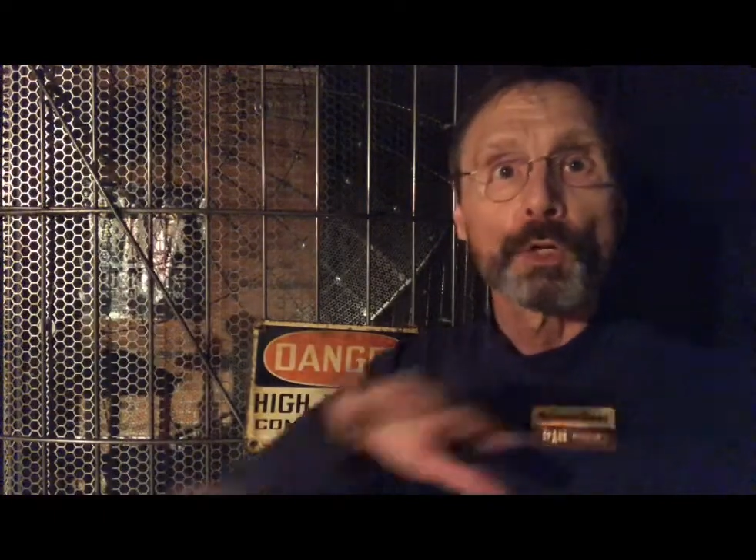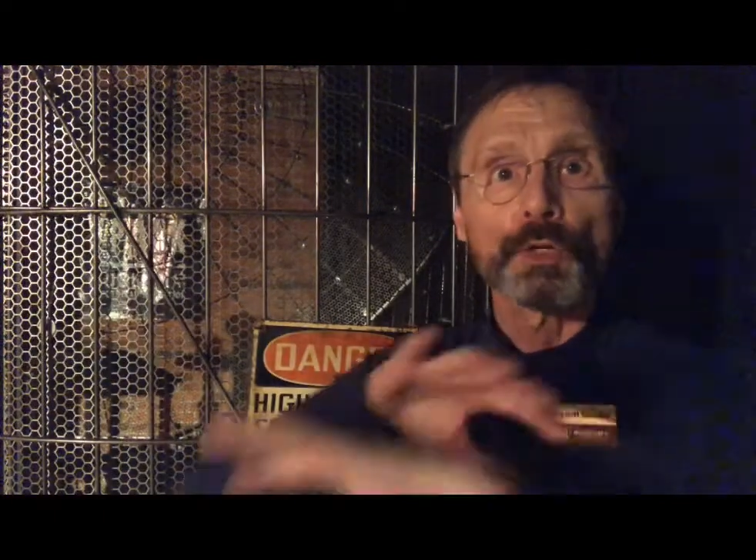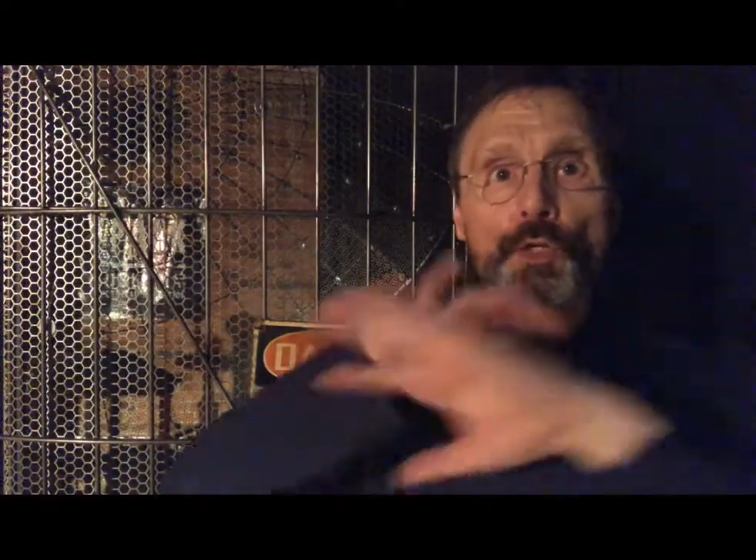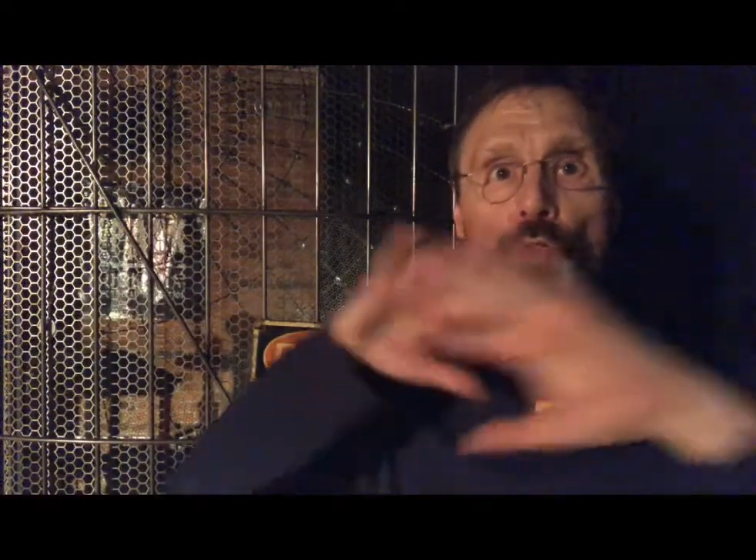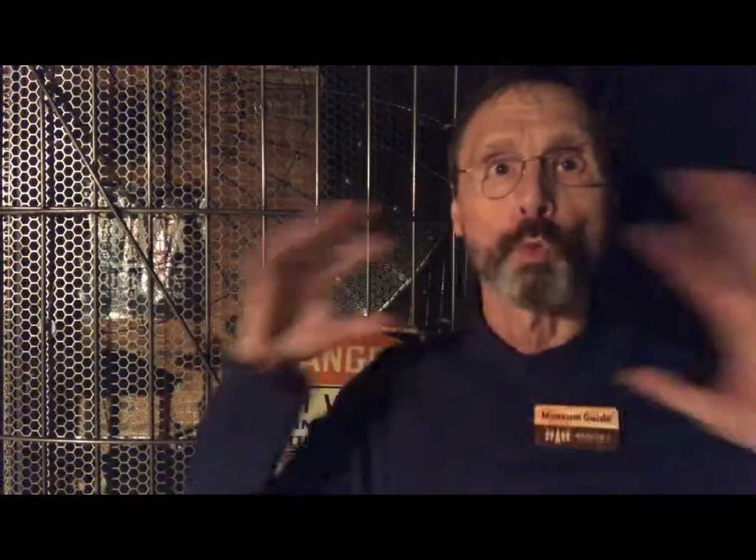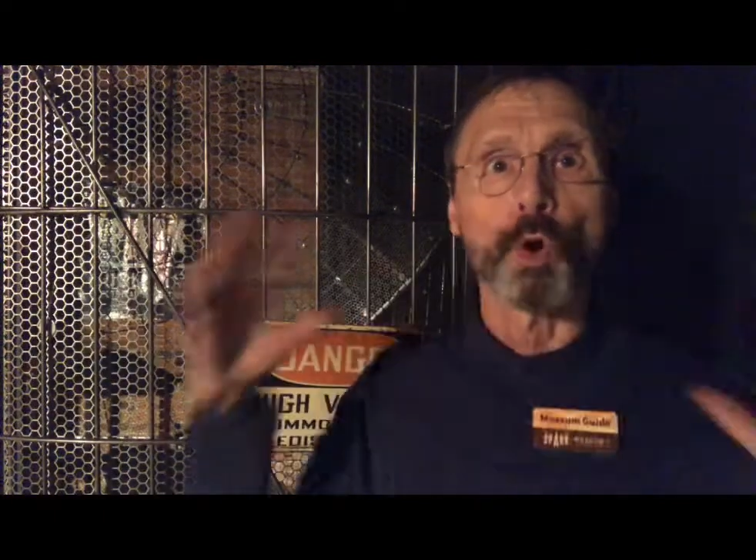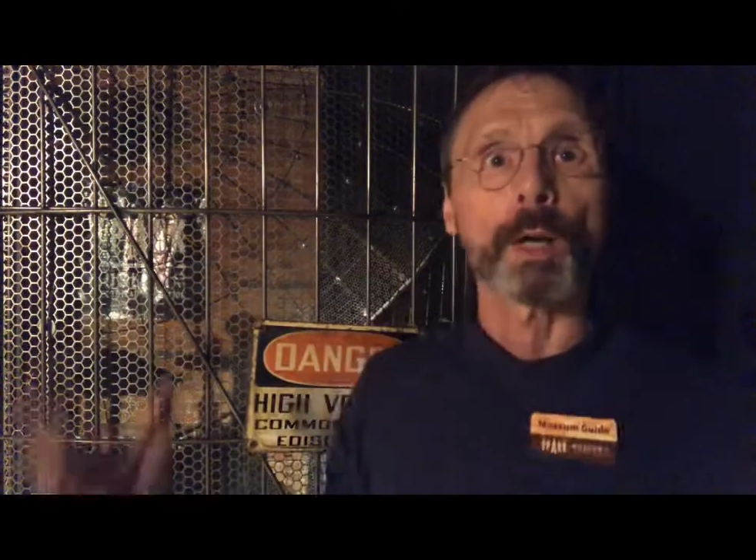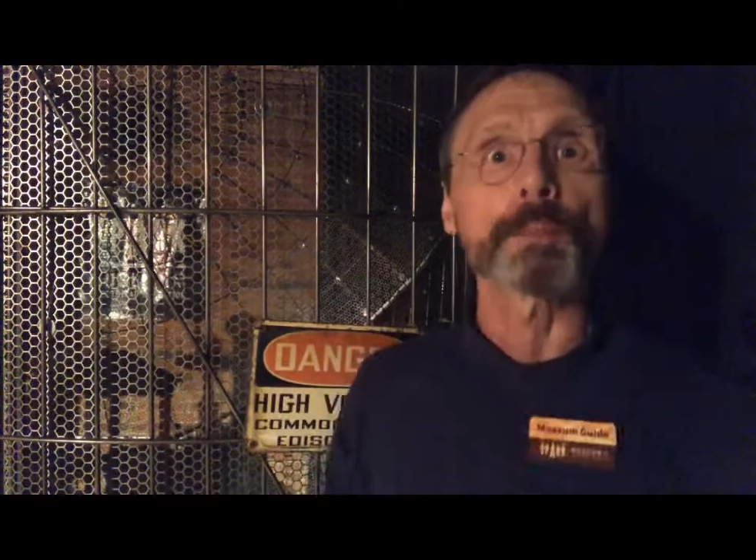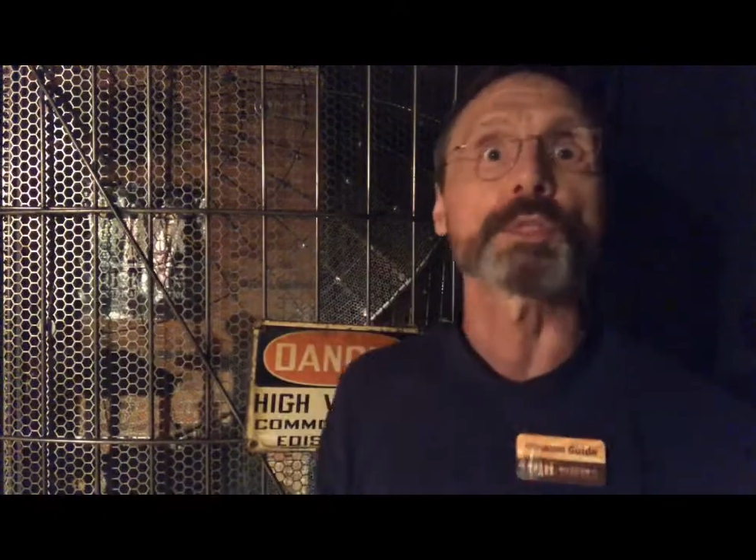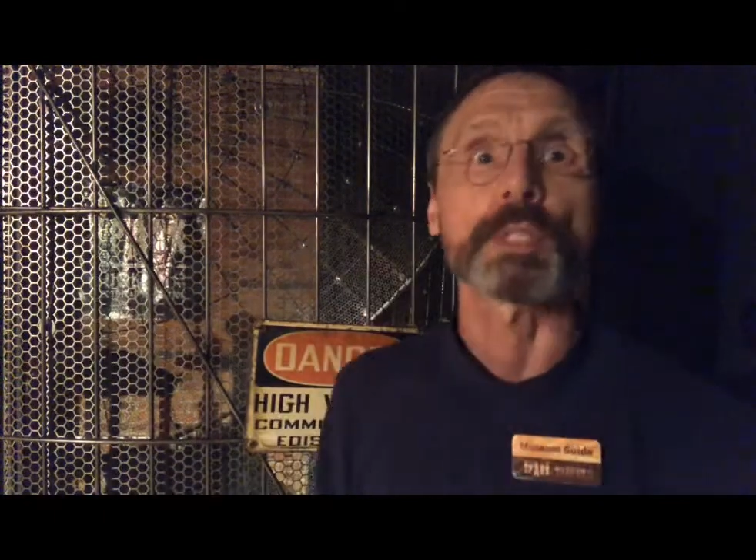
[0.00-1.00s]

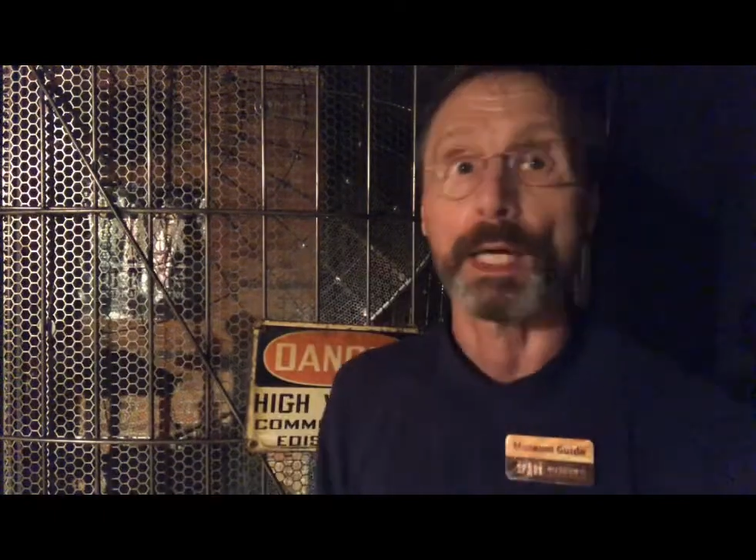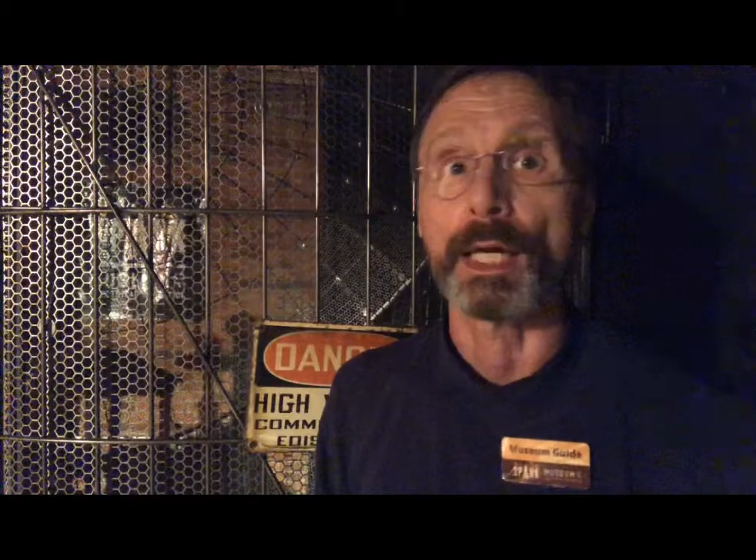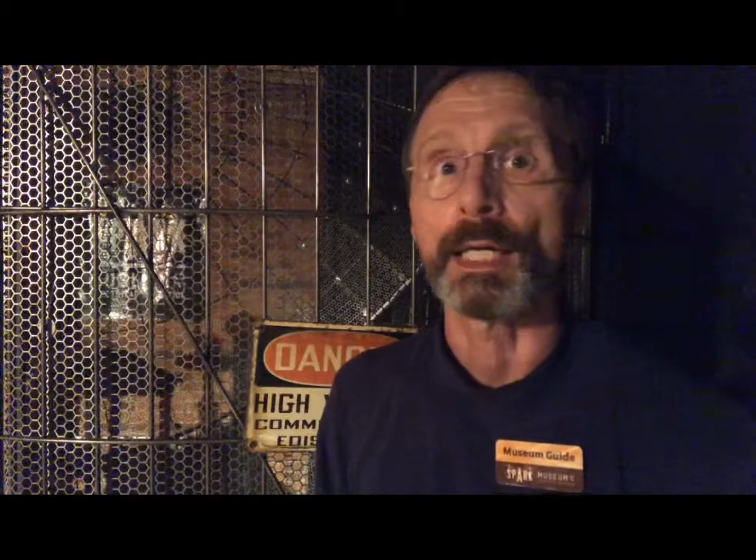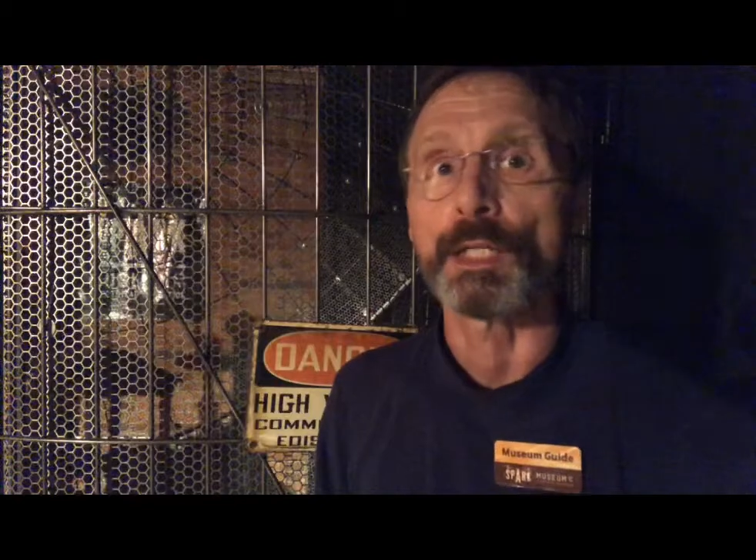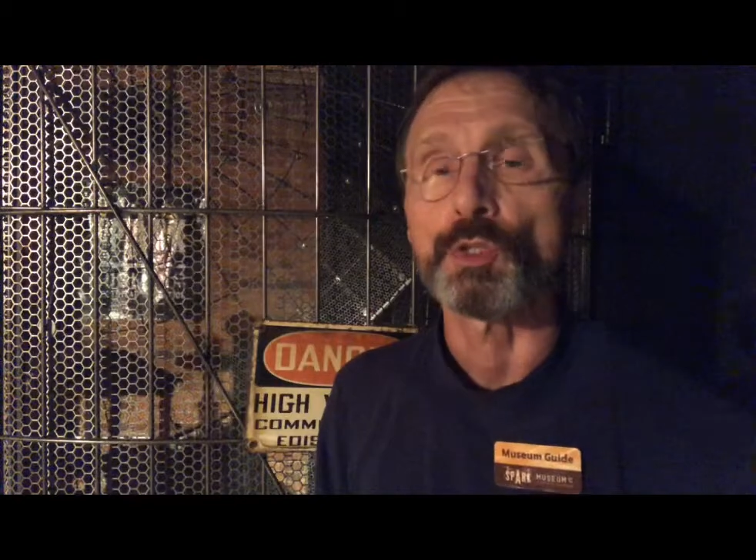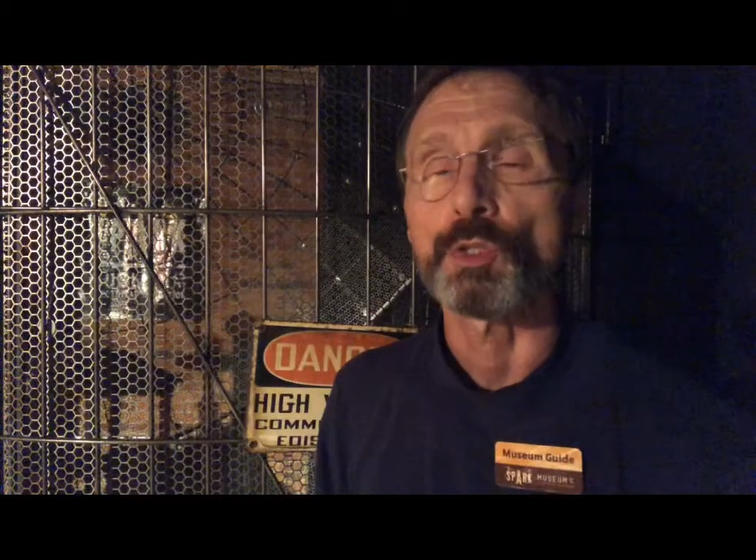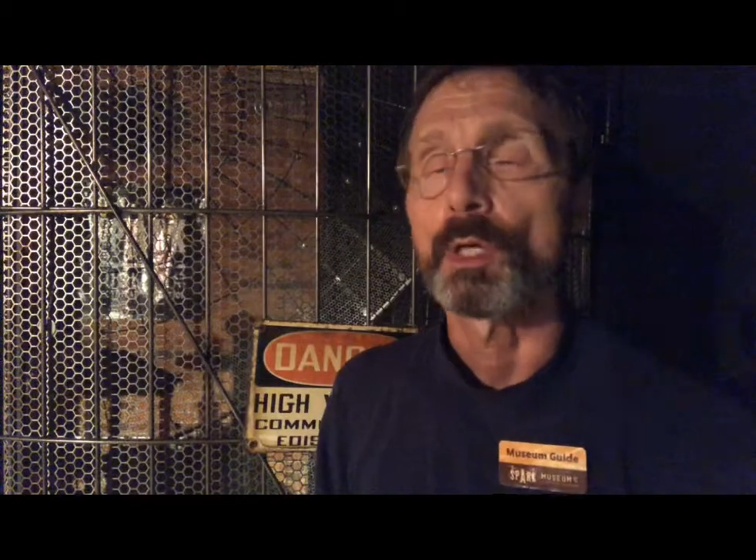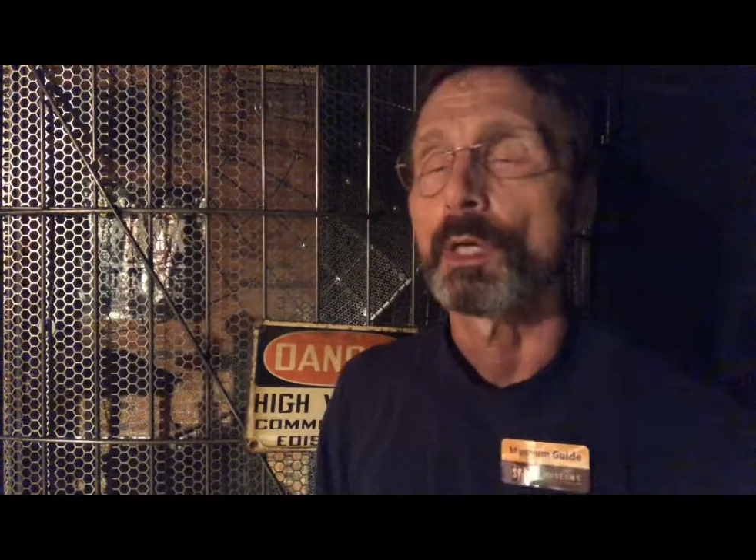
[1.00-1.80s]
swarms the cage,